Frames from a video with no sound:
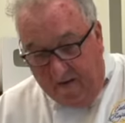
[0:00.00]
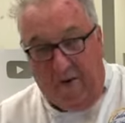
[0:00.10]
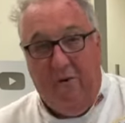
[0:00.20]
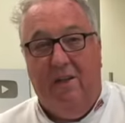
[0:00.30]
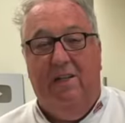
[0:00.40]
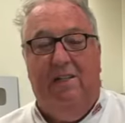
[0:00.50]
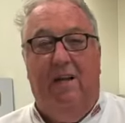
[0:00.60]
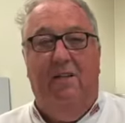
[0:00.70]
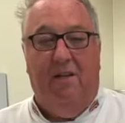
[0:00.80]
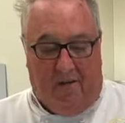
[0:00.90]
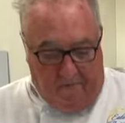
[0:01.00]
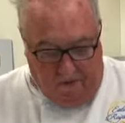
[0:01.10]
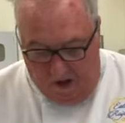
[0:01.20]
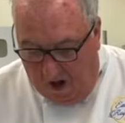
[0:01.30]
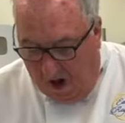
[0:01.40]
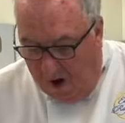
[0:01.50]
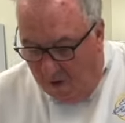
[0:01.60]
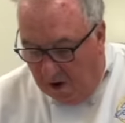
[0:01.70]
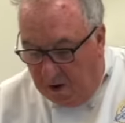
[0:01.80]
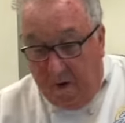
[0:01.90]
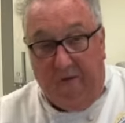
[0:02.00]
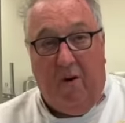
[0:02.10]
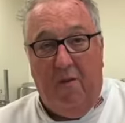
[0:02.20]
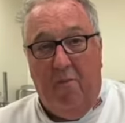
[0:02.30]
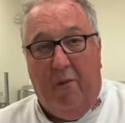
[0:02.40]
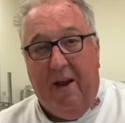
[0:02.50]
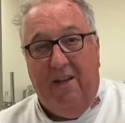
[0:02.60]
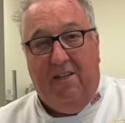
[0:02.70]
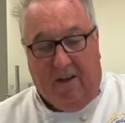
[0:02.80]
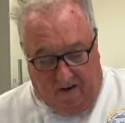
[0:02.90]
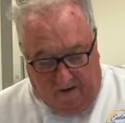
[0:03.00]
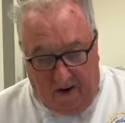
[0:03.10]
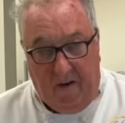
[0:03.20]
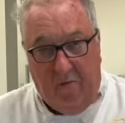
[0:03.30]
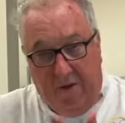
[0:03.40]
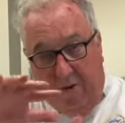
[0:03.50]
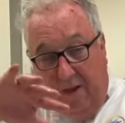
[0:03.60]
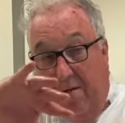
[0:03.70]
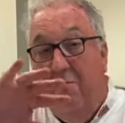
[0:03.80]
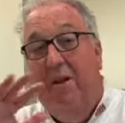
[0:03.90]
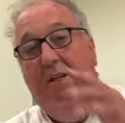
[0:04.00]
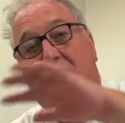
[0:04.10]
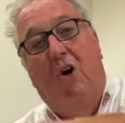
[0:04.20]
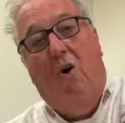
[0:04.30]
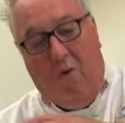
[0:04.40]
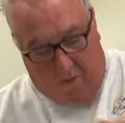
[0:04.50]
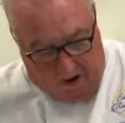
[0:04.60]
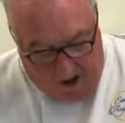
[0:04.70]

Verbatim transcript: few in the center. Once we've got the base covered, which will then be the top,